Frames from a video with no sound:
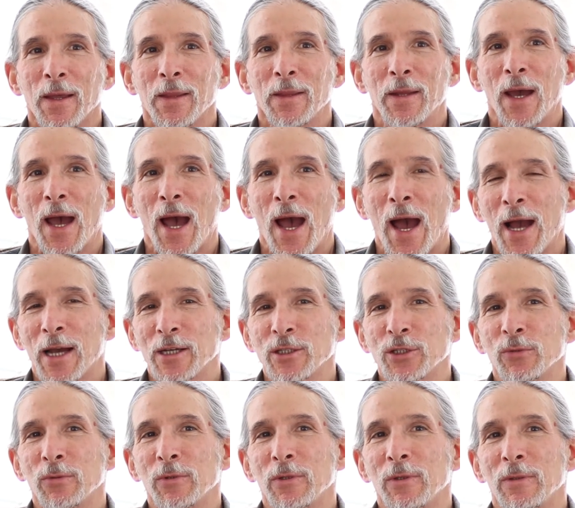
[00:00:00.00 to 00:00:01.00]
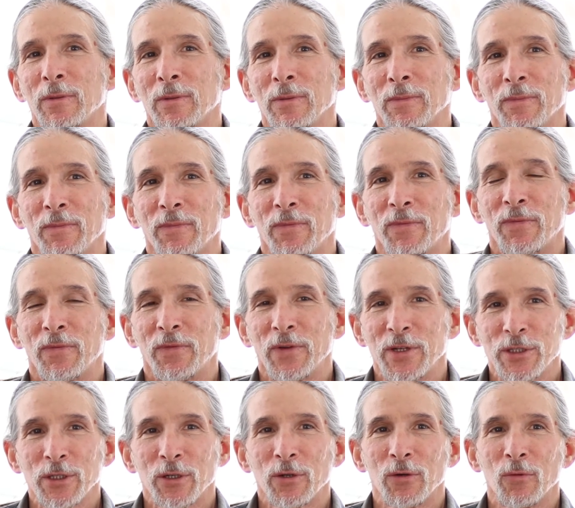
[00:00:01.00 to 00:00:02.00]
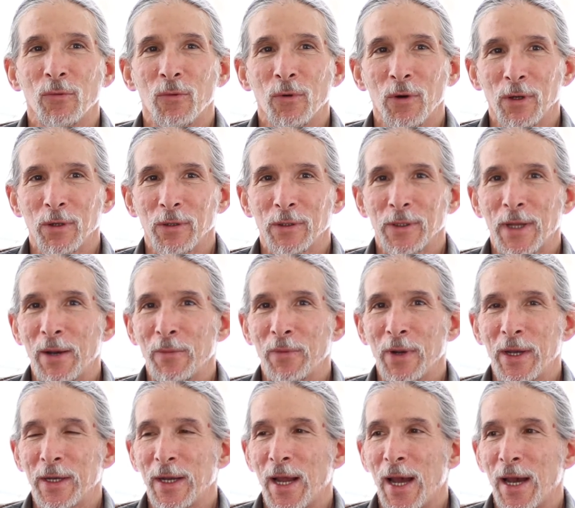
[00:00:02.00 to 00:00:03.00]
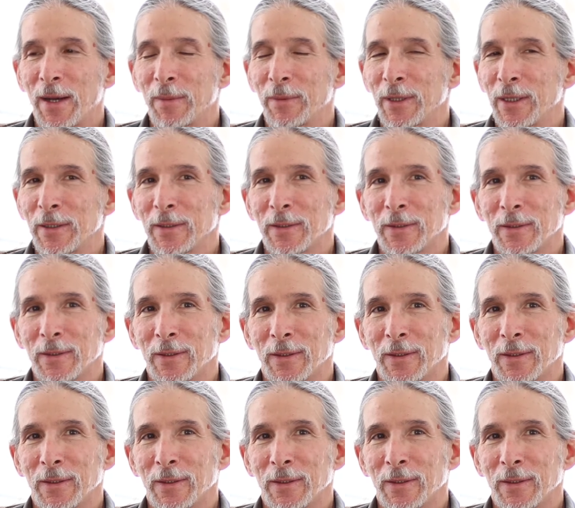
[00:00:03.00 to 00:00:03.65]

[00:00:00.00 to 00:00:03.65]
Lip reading: The actual physical world that we inhabit.